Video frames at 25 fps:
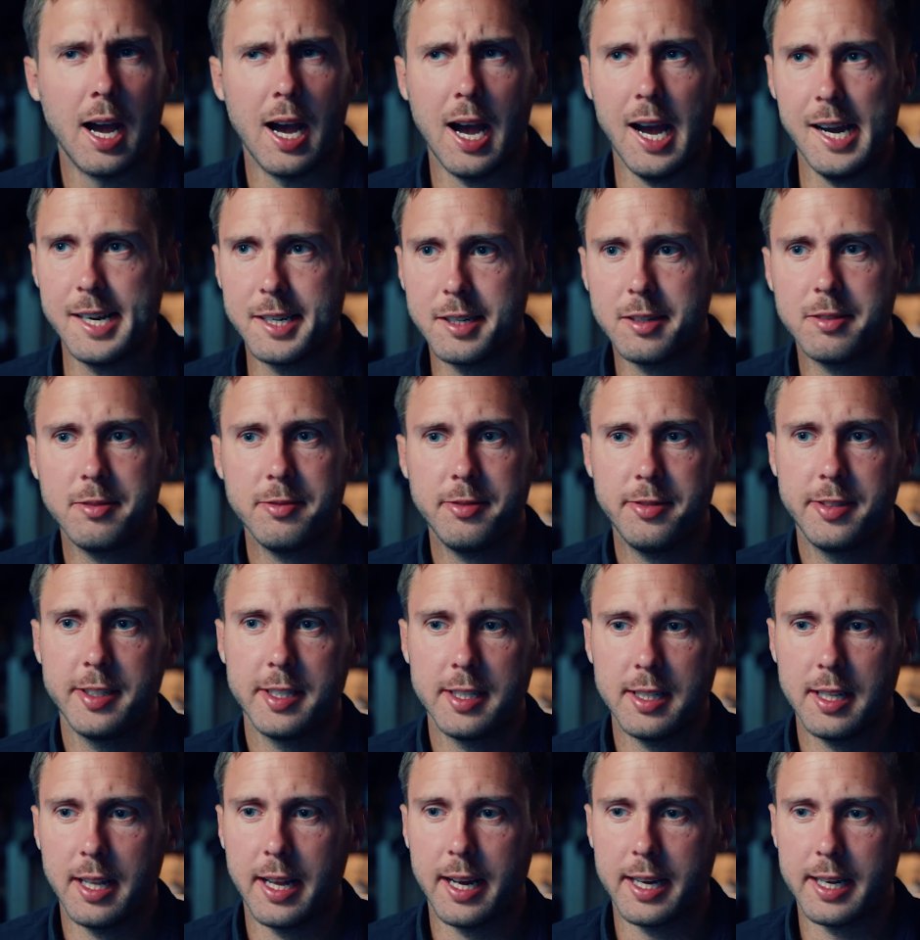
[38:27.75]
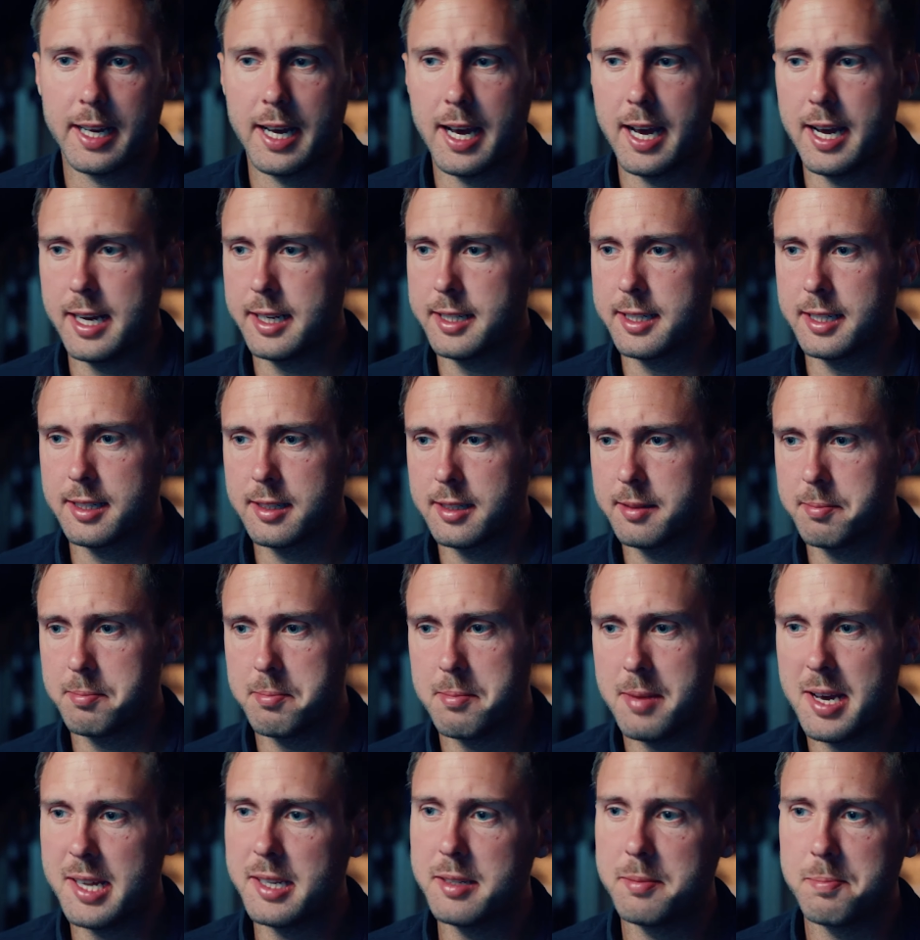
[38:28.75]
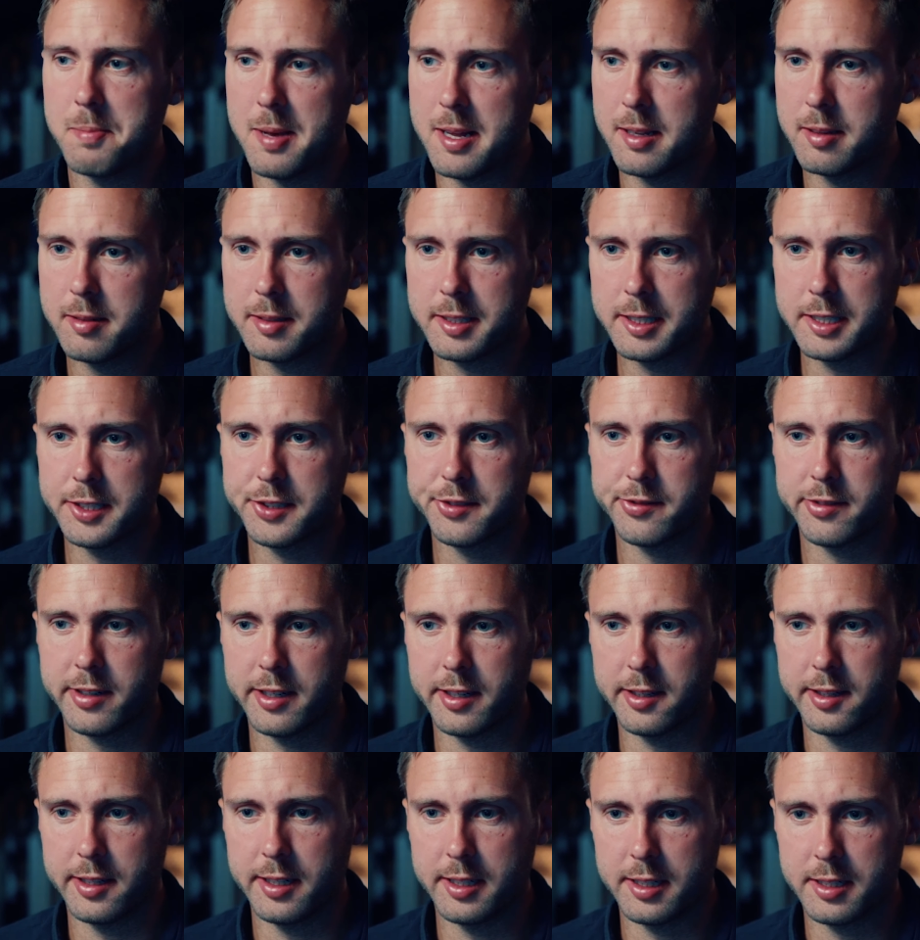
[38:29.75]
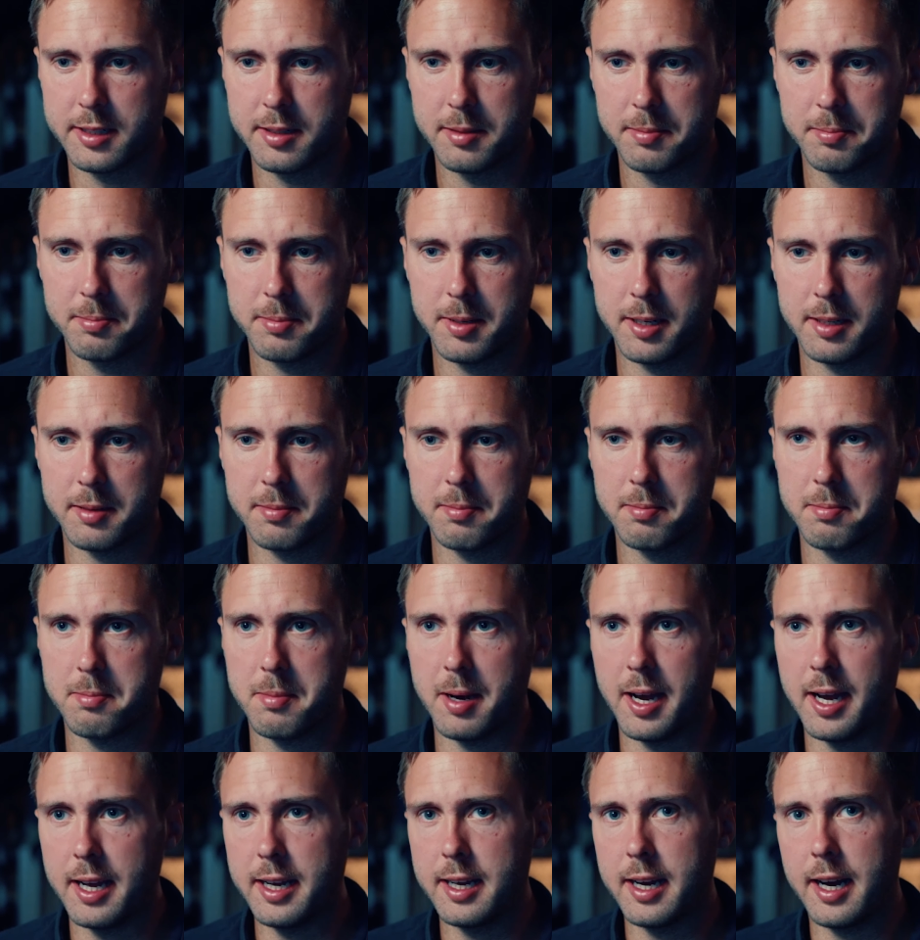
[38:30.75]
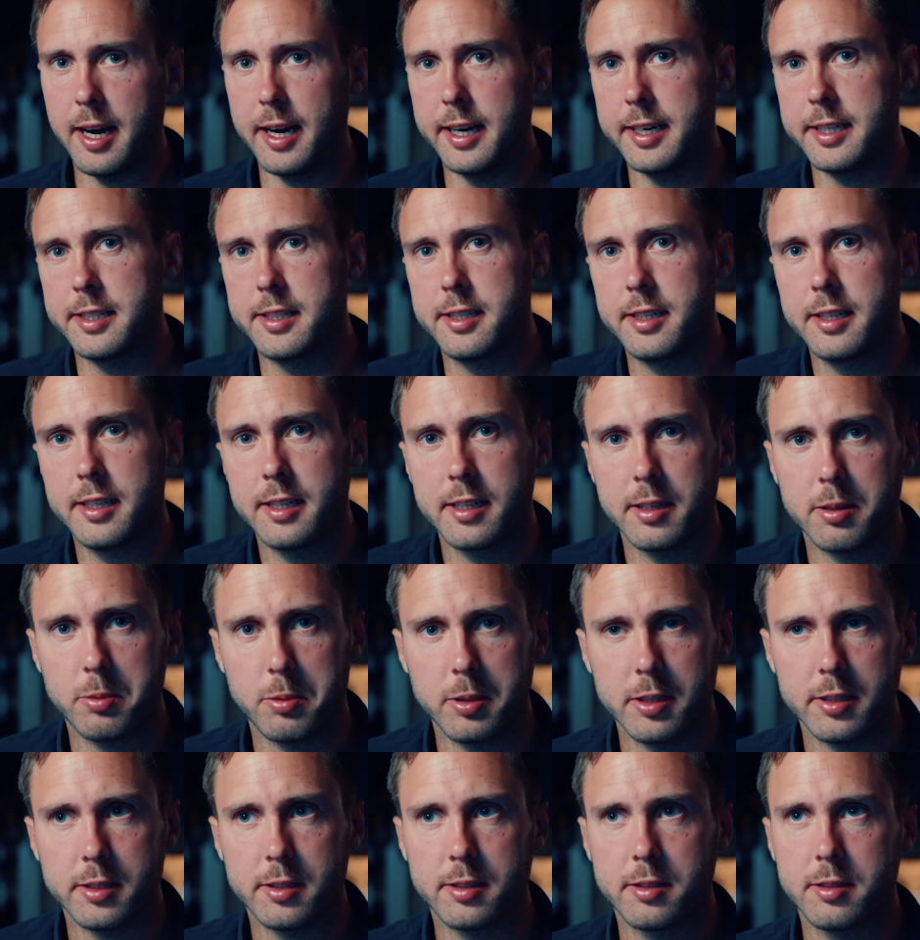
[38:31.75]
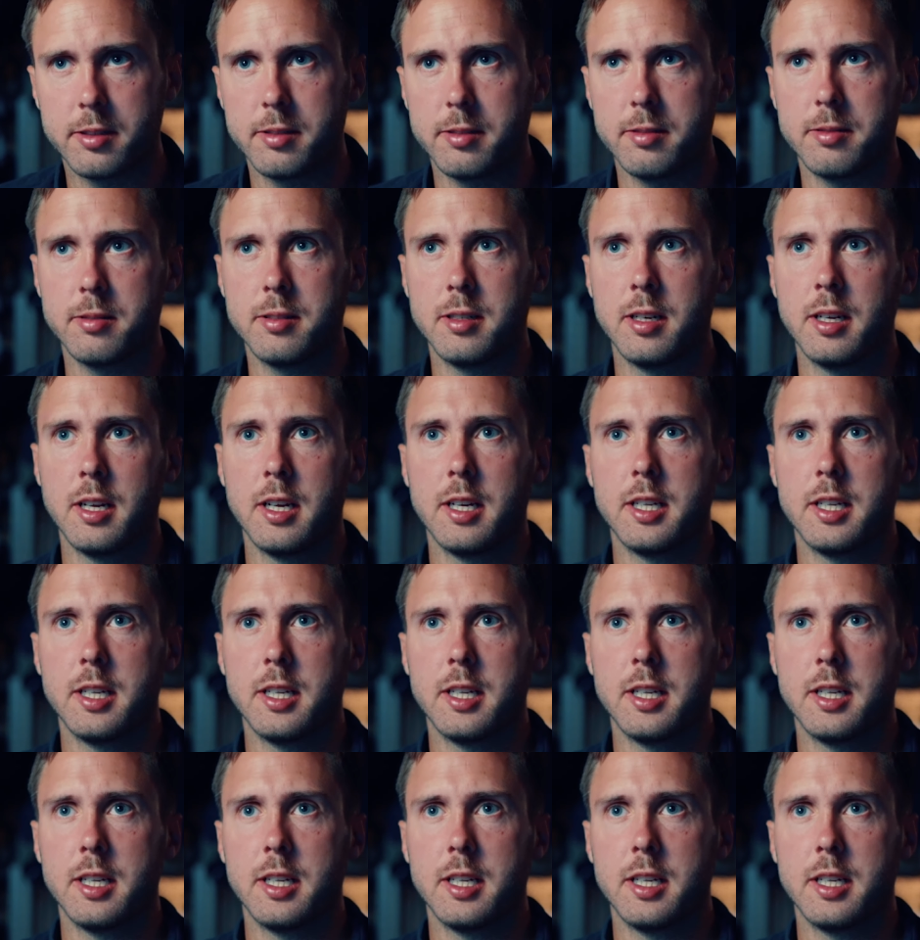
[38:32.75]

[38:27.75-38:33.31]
I don't feel like I did many melodies for this, but my idea was to